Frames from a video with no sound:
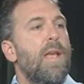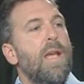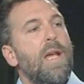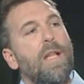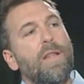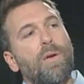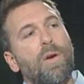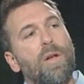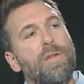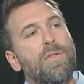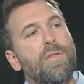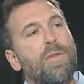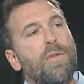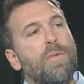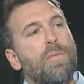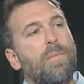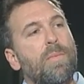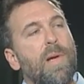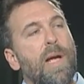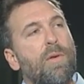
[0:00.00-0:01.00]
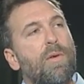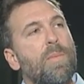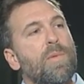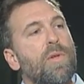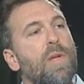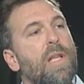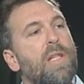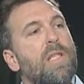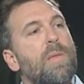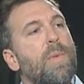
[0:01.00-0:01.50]
And microbes
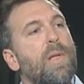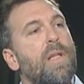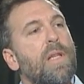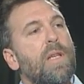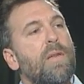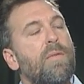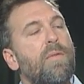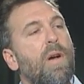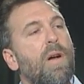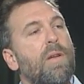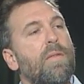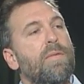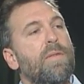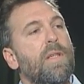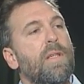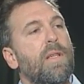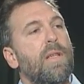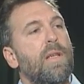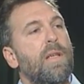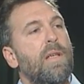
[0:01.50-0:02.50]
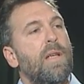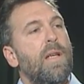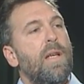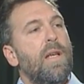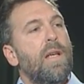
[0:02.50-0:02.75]
are intimately involved in the